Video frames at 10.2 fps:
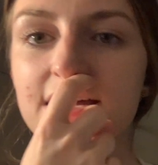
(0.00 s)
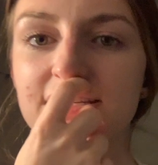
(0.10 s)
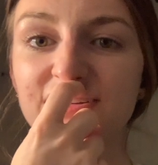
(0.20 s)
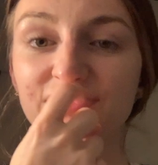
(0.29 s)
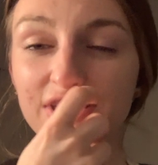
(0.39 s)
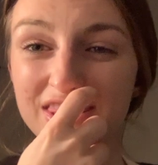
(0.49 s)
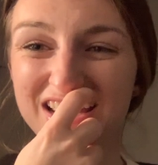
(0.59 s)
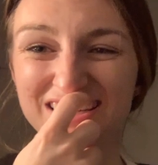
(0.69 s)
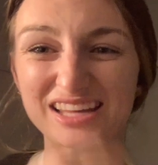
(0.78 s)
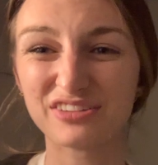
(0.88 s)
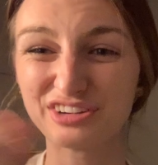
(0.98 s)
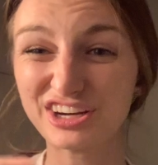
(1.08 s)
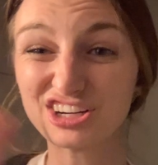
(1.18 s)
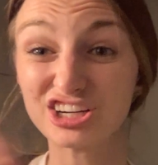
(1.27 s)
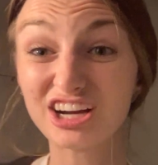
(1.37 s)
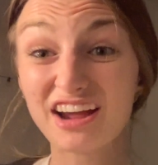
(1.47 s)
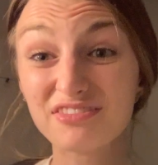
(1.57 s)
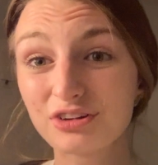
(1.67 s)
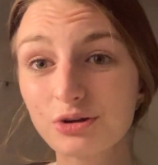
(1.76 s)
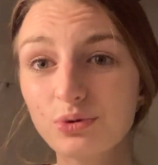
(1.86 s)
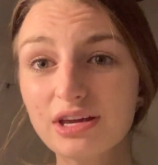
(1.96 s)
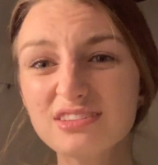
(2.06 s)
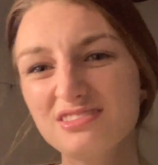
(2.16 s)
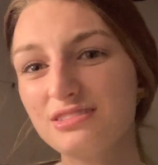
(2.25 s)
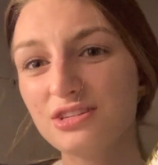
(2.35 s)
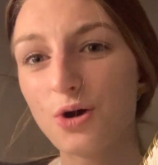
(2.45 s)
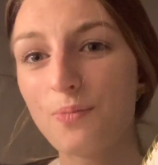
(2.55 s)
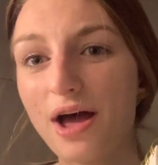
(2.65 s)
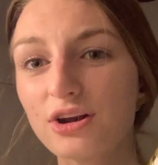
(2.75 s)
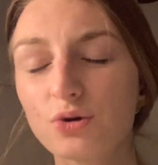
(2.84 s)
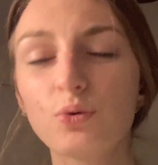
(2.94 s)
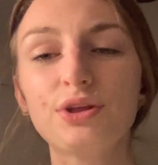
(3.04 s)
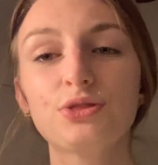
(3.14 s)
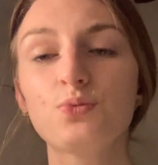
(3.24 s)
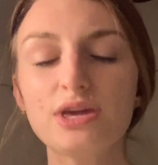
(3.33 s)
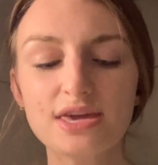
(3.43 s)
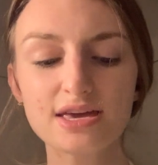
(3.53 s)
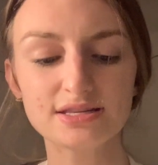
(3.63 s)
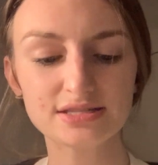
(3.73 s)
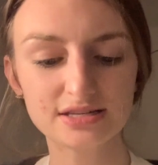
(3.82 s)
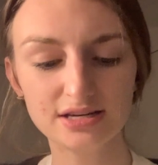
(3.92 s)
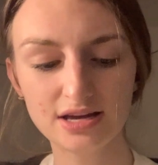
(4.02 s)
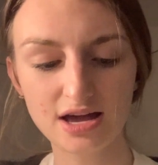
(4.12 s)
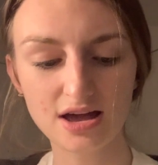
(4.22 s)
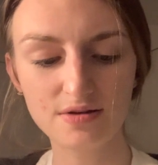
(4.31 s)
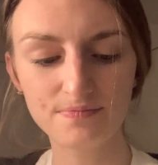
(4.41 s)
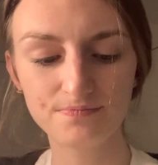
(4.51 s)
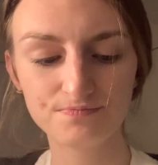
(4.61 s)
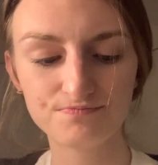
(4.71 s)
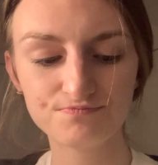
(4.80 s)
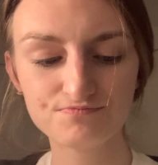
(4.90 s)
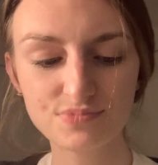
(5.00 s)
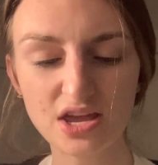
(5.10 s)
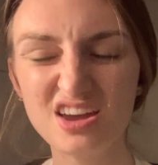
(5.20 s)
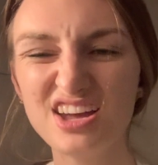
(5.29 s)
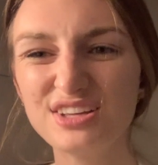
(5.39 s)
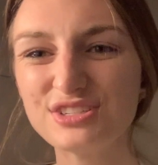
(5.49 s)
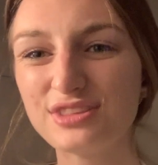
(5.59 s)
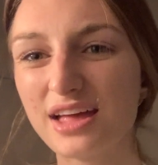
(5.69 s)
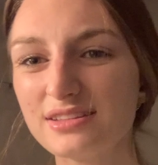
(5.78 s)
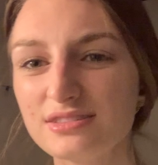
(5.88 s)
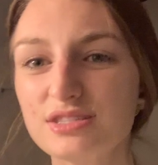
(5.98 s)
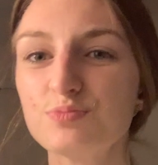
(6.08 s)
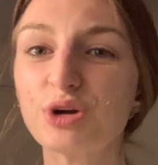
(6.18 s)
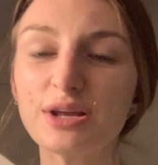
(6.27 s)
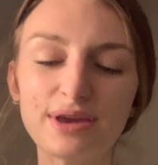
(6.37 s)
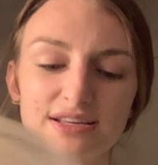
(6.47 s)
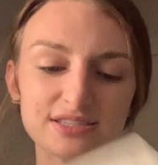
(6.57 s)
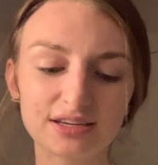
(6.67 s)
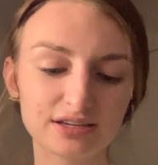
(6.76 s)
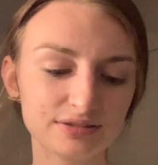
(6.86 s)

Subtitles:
different things that reoccur every week, no matter what the week is. So that's pretty basic.